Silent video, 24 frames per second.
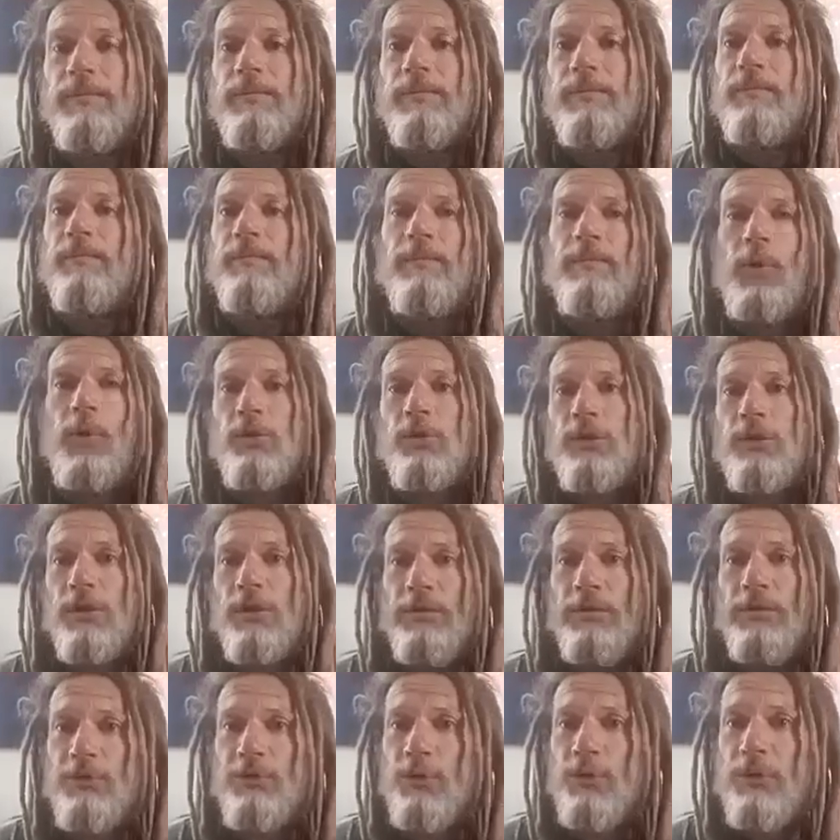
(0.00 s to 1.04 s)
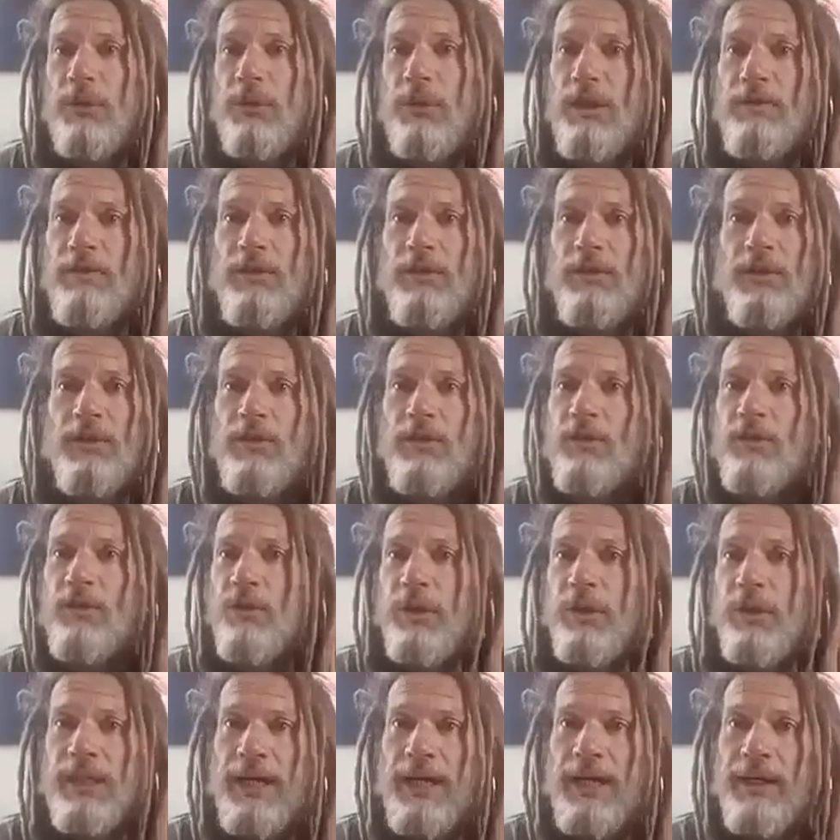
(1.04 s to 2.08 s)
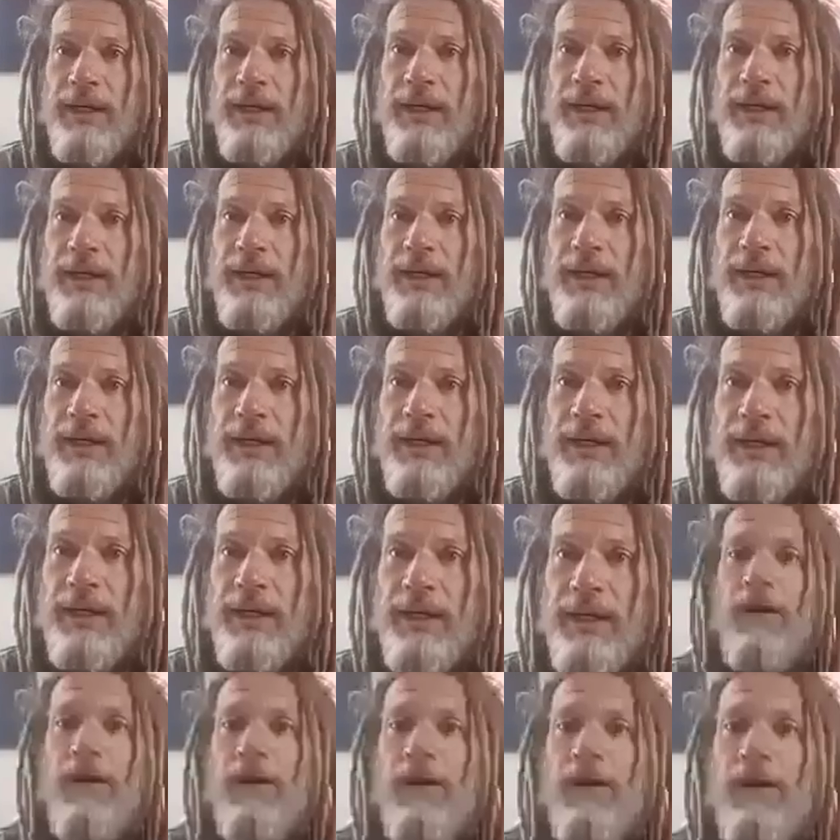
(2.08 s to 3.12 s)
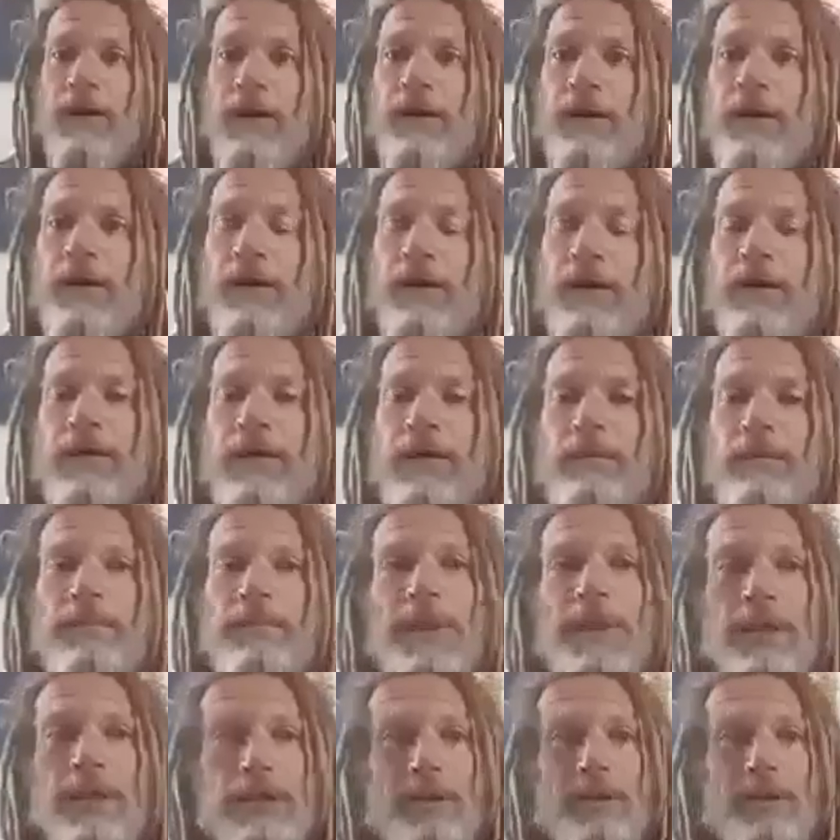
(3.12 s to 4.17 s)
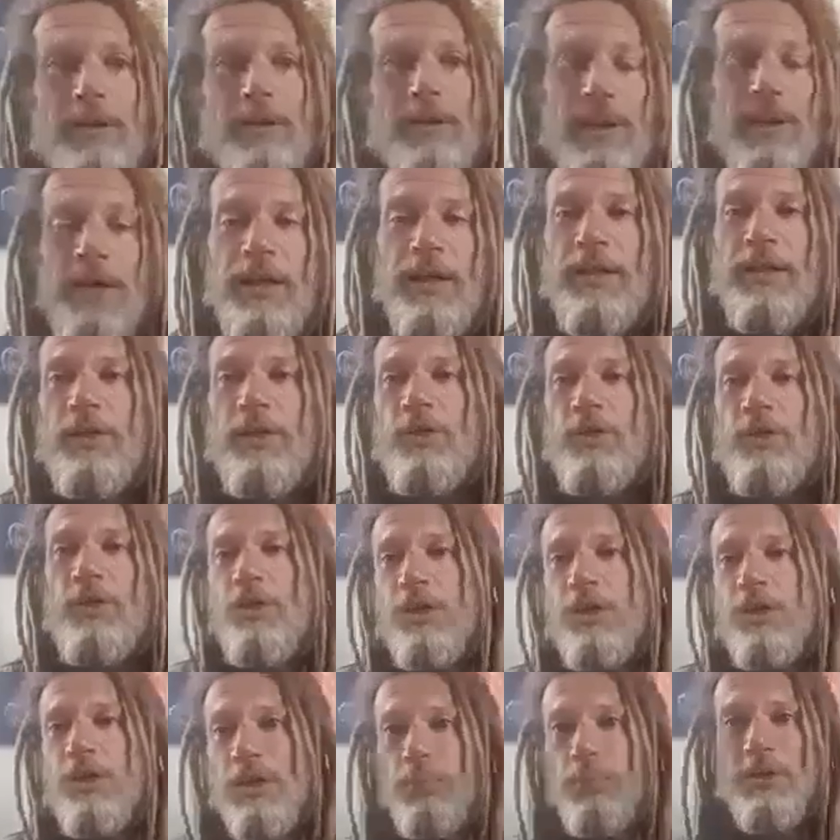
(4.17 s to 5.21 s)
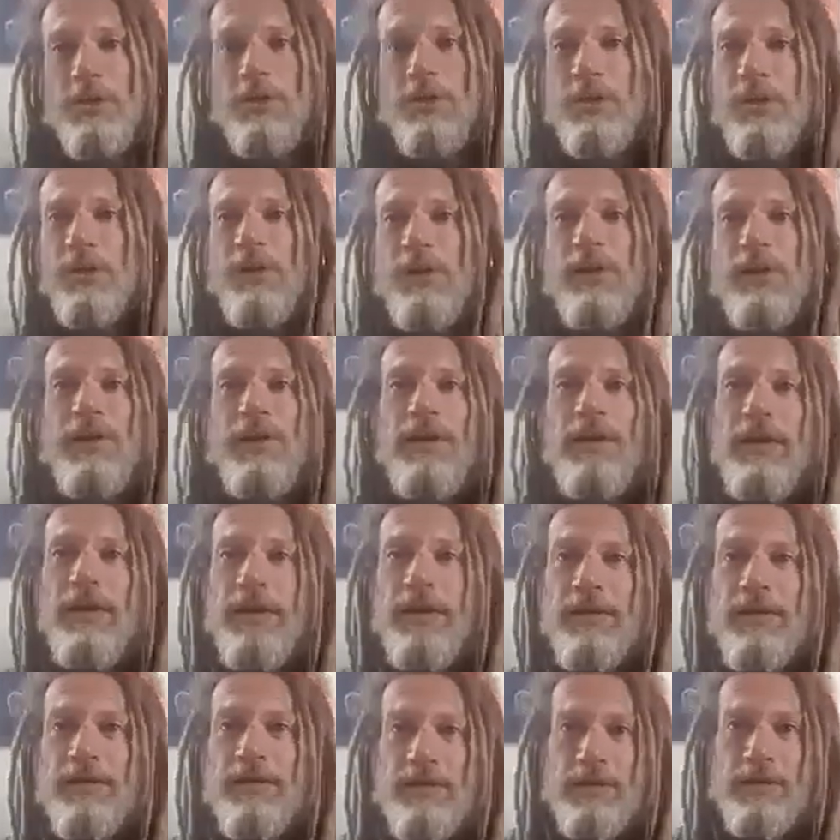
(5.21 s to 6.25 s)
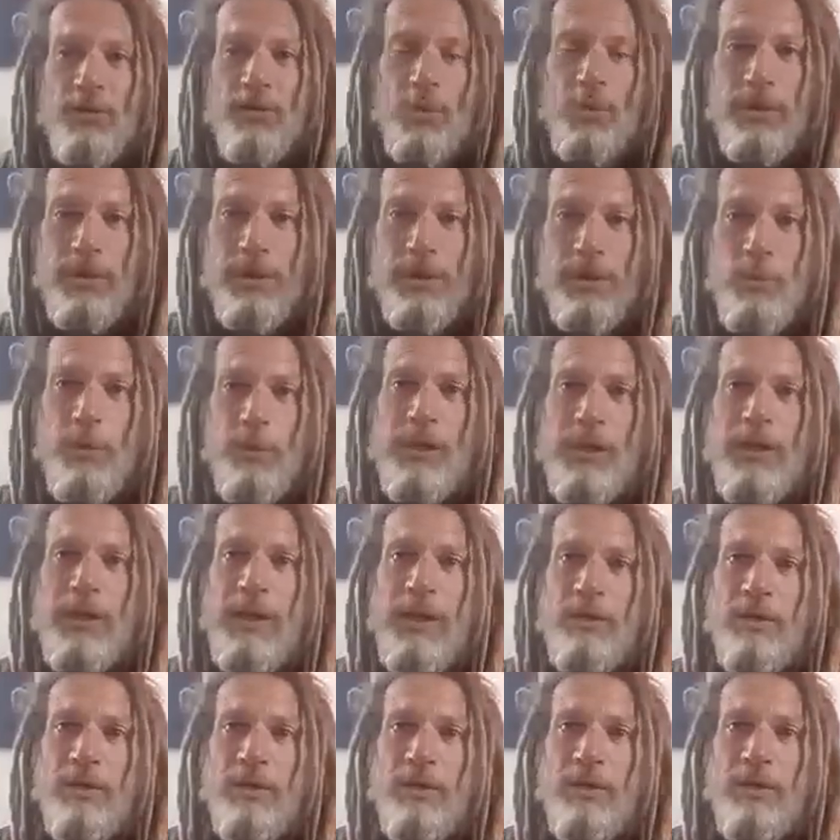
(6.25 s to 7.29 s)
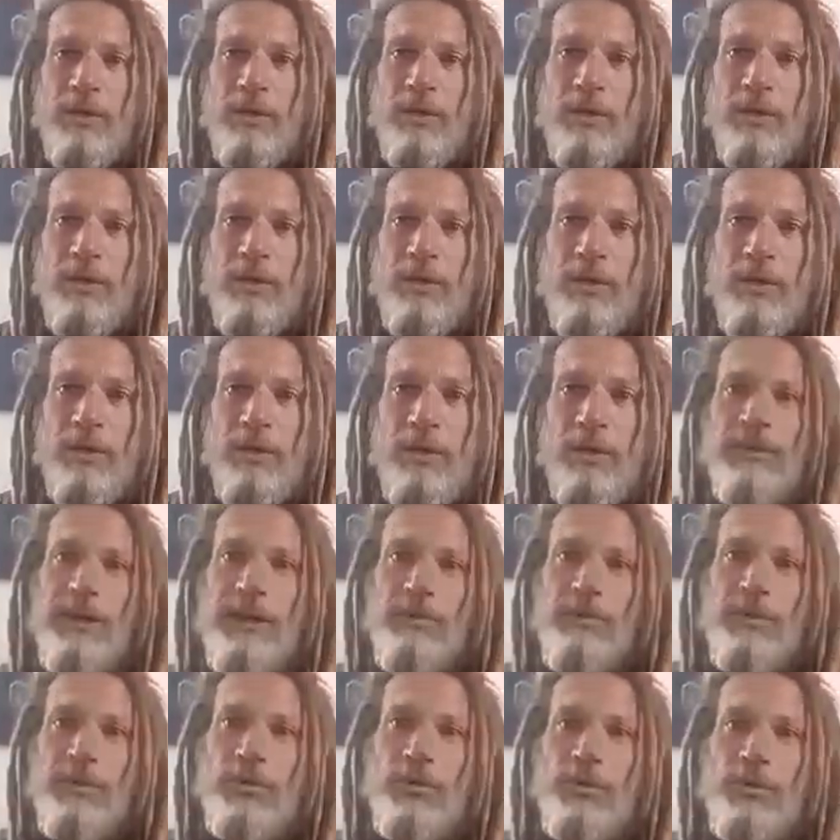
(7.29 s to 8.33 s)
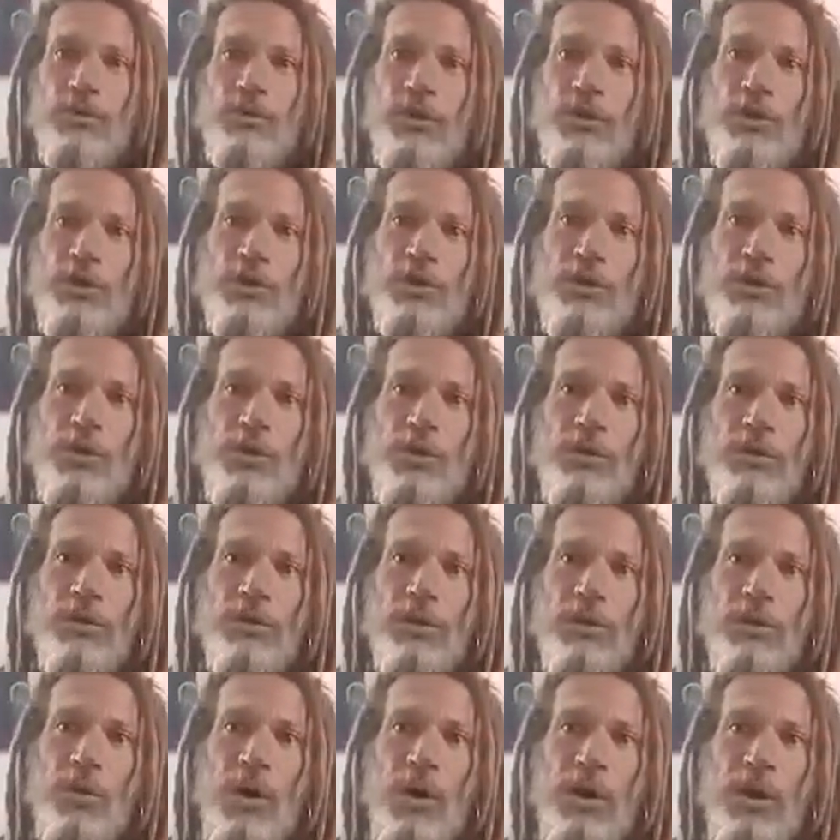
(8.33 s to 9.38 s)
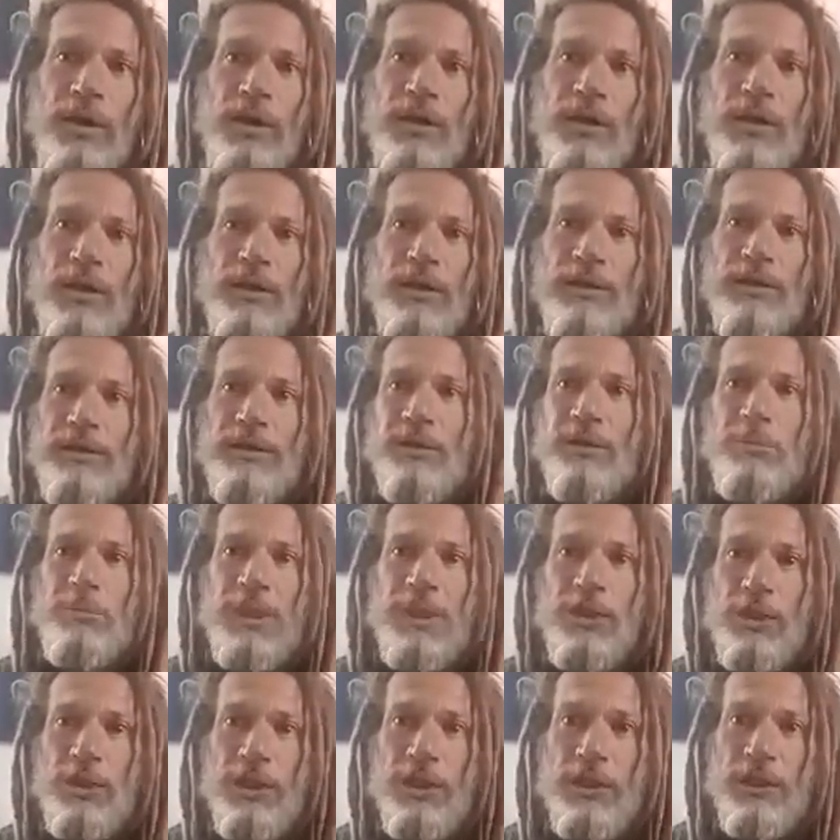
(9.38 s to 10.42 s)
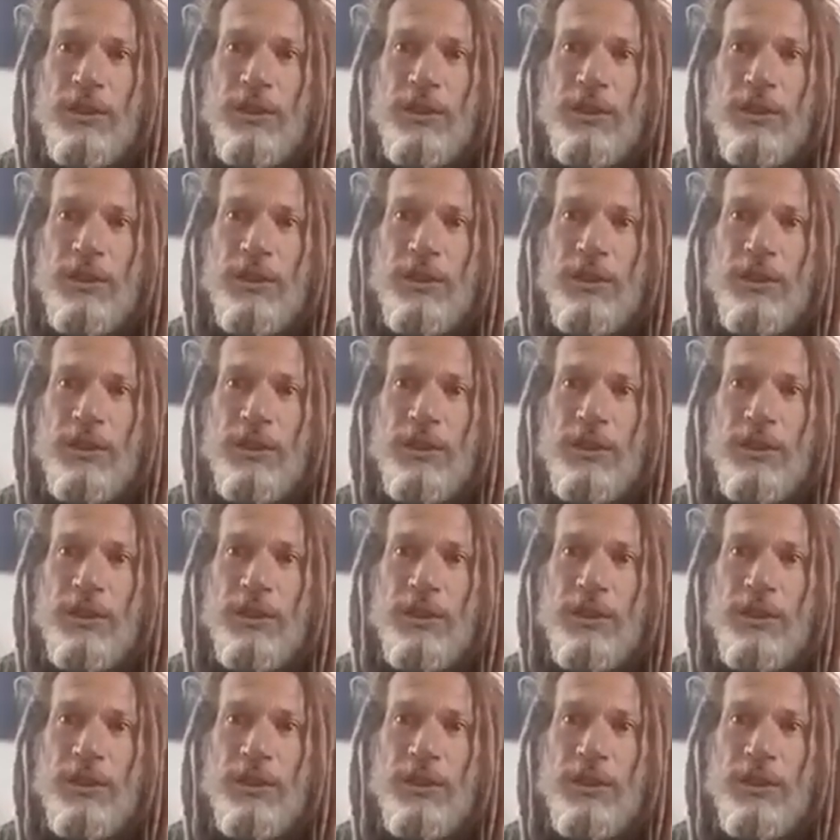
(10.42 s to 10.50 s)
most of the food, even the good organics, are picked and then shipped and stored in warehouses, and all the time their nutritional quality is diminishing.